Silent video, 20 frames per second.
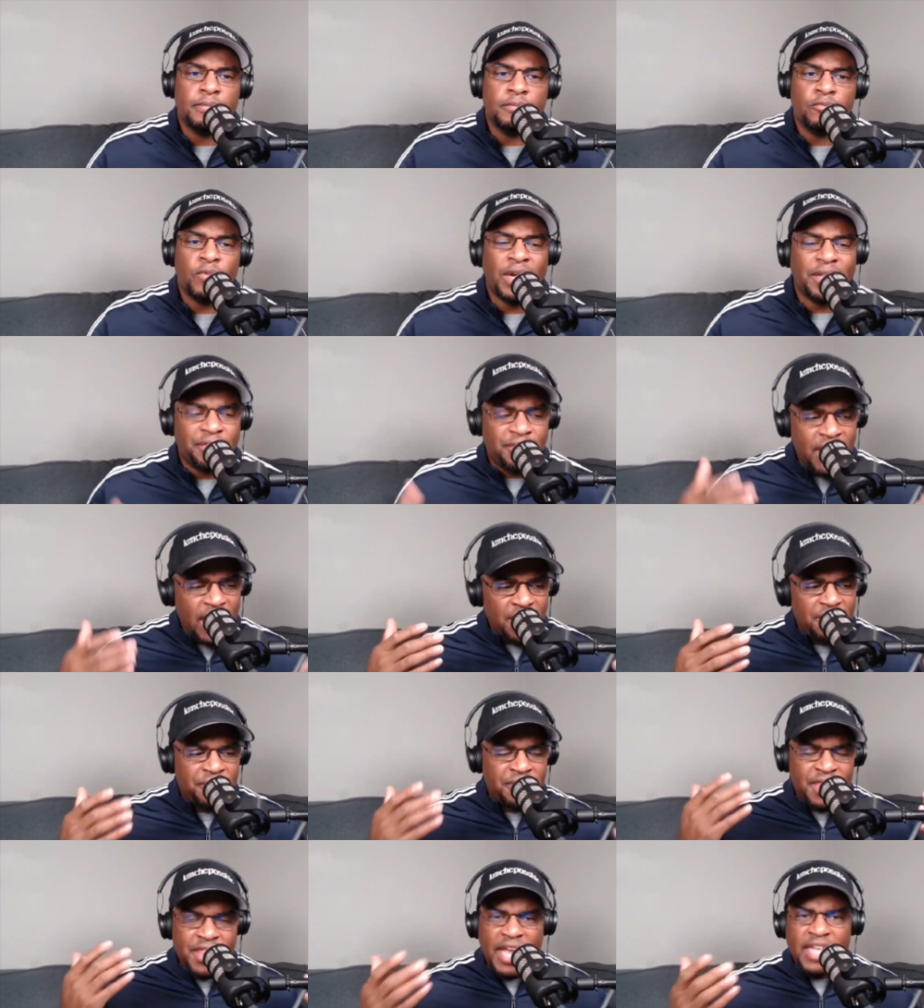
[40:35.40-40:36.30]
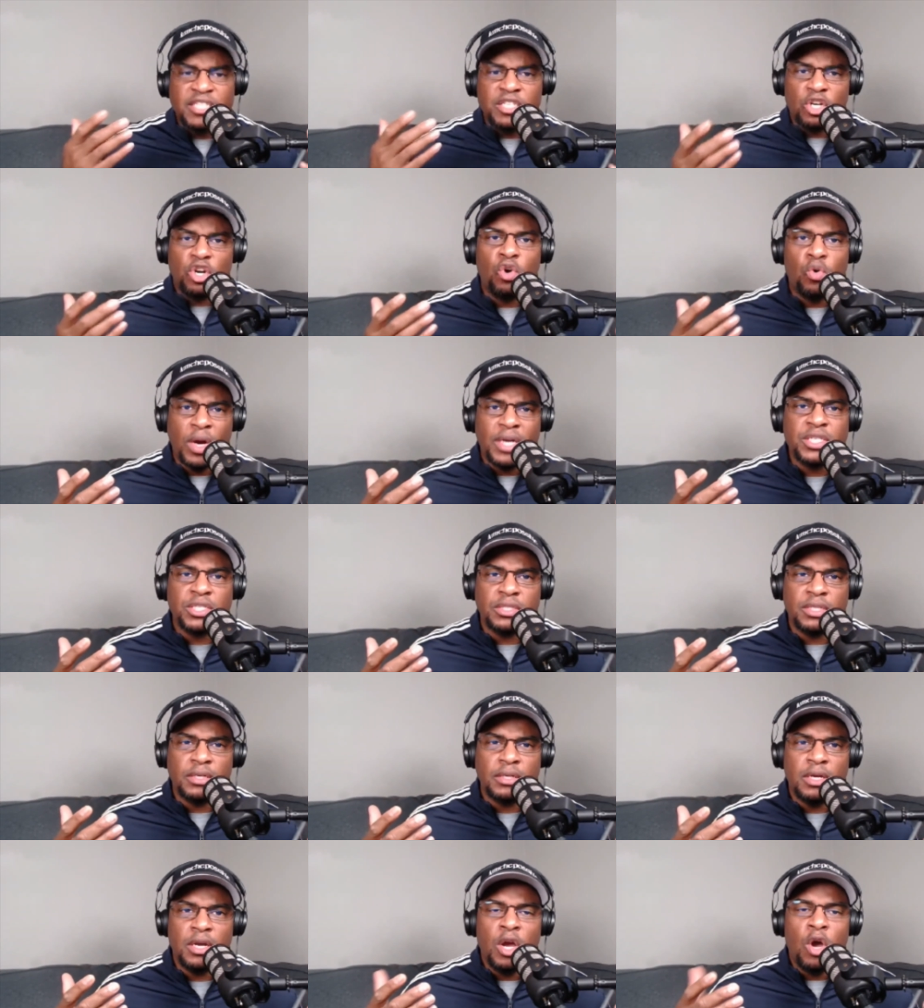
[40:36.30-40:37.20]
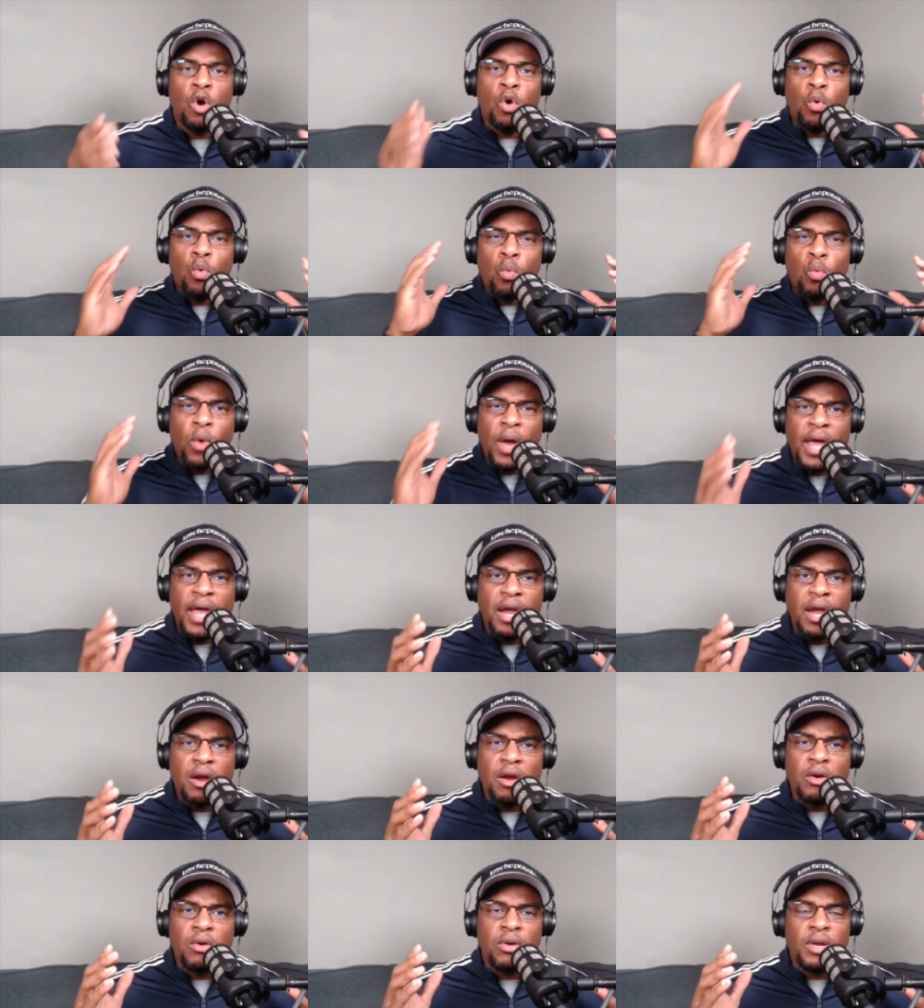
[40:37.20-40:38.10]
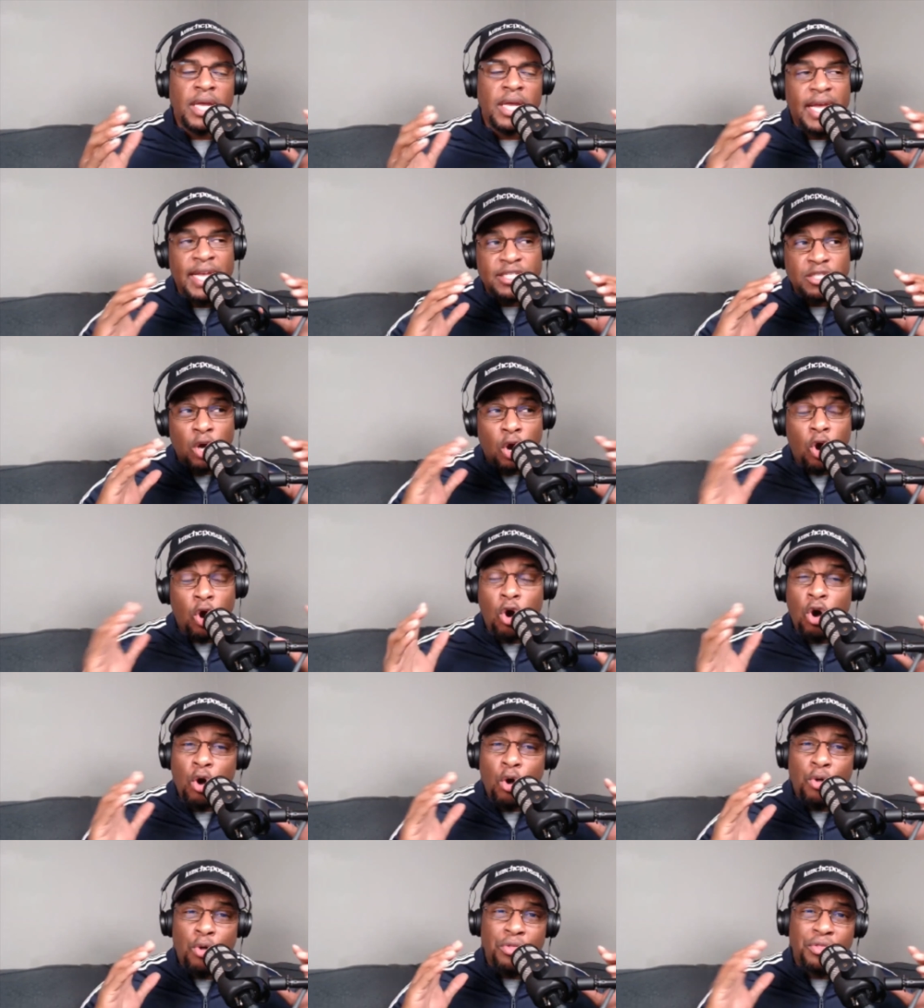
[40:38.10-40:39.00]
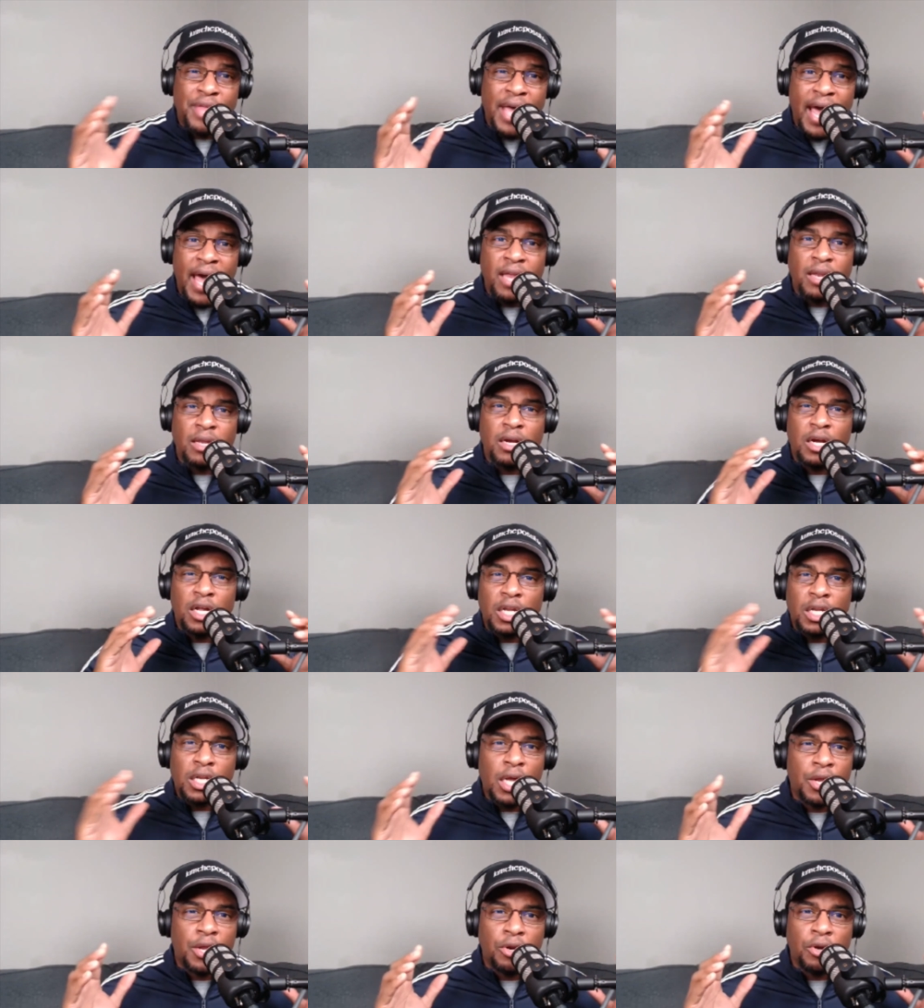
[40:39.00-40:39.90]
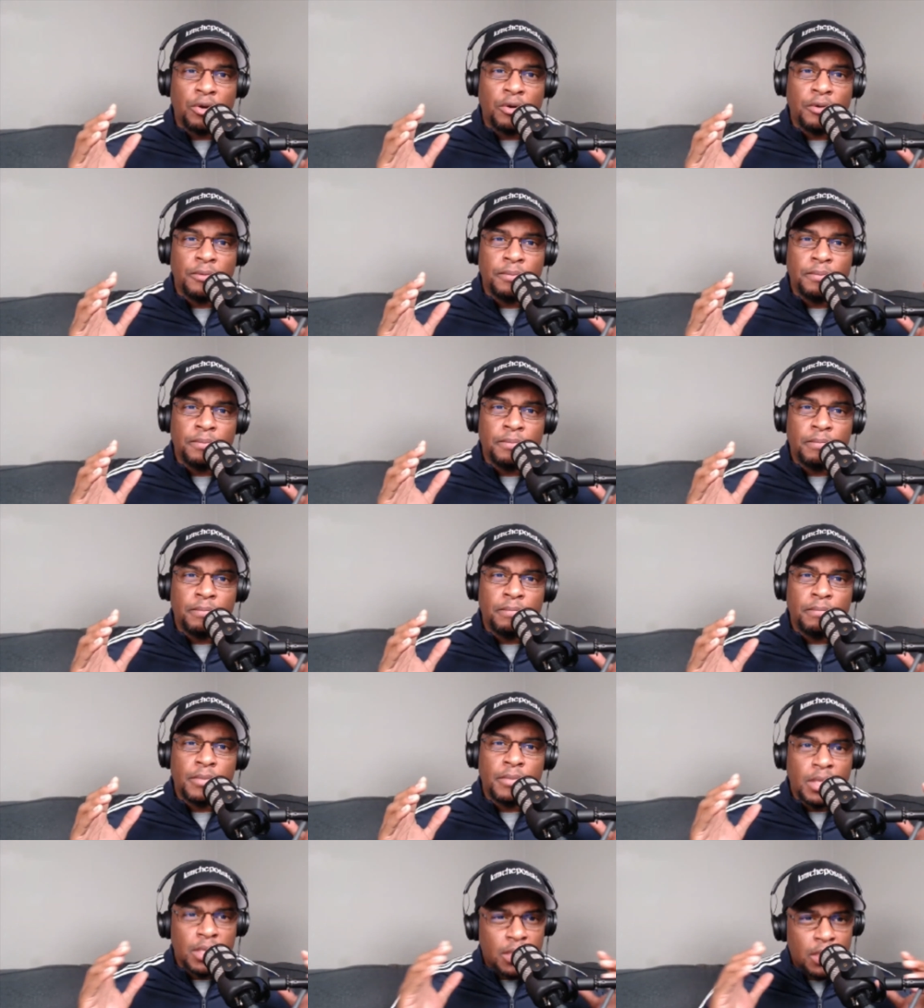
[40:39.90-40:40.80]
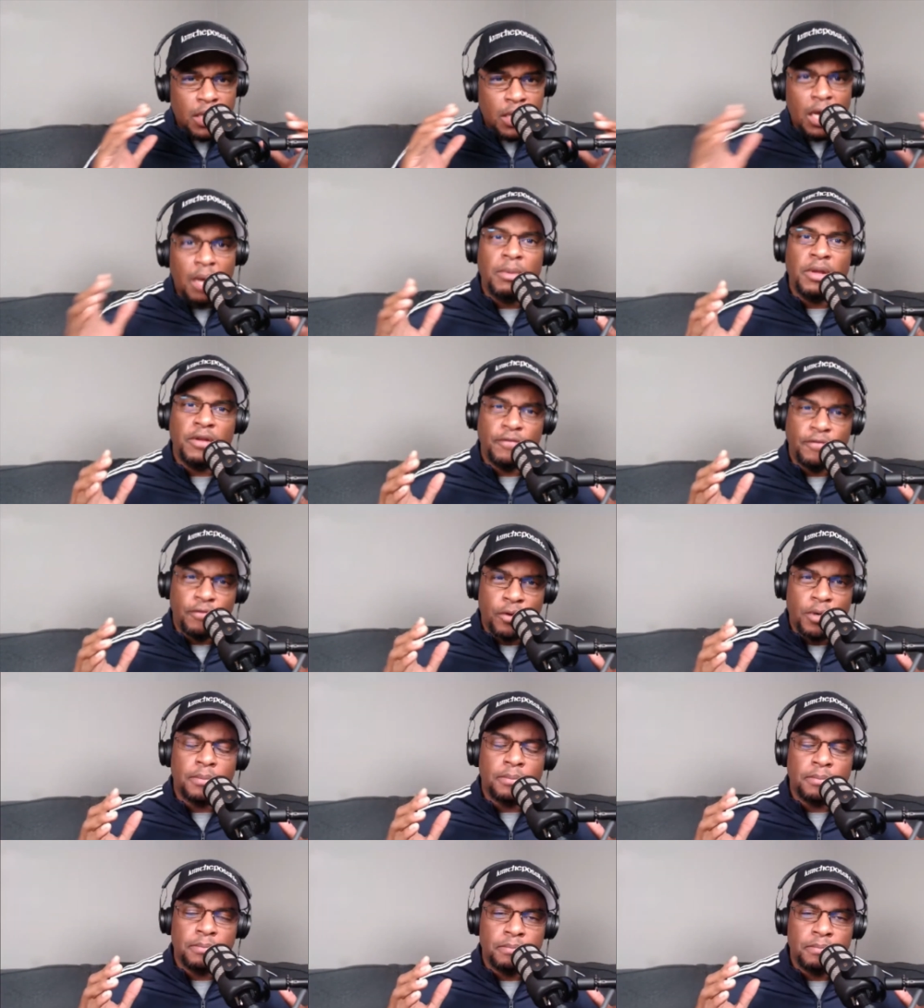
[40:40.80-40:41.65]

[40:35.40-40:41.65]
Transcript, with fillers: Right? That that's a question. Where is all that clutter coming from?